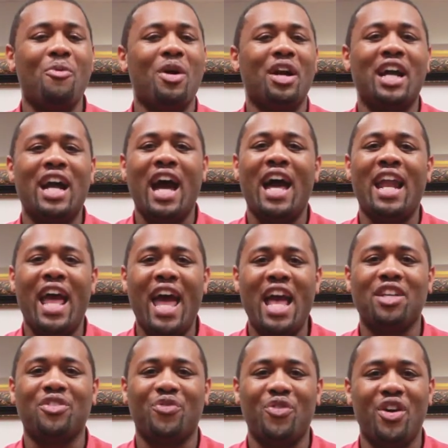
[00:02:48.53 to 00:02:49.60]
what God
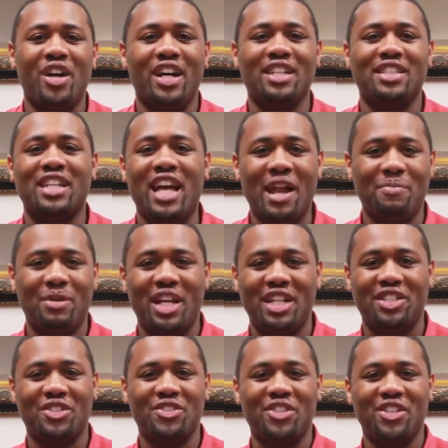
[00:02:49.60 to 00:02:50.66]
has for us. God
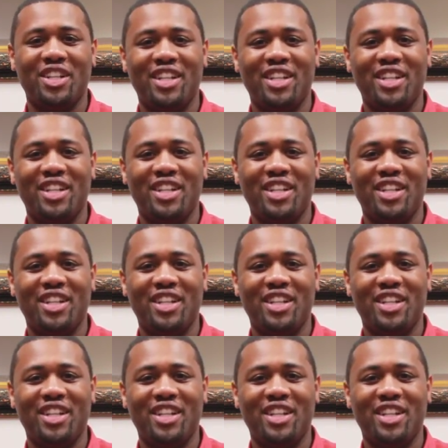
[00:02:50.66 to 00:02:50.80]
bless you.